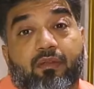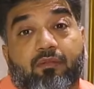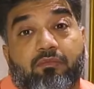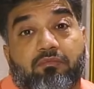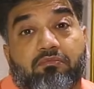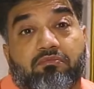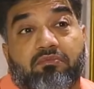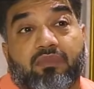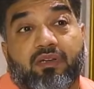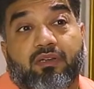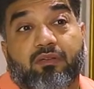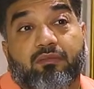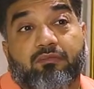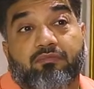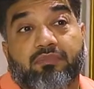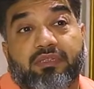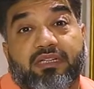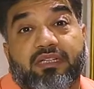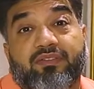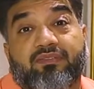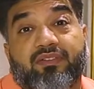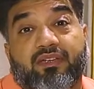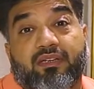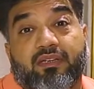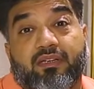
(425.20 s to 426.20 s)
um,
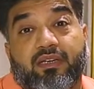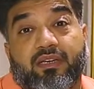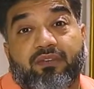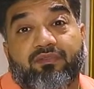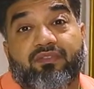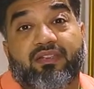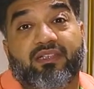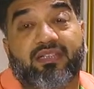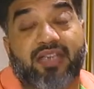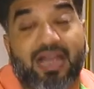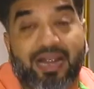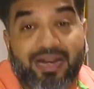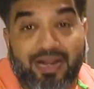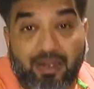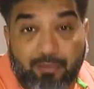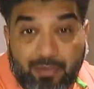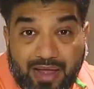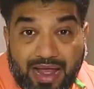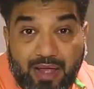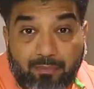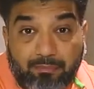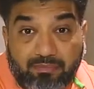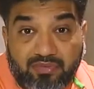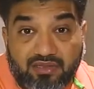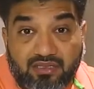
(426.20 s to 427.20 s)
even if the sign
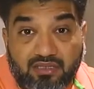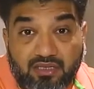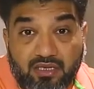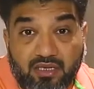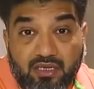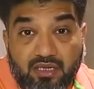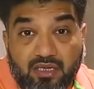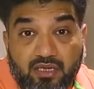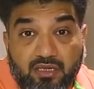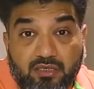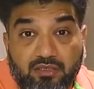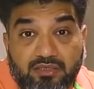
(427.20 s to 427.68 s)
up happen,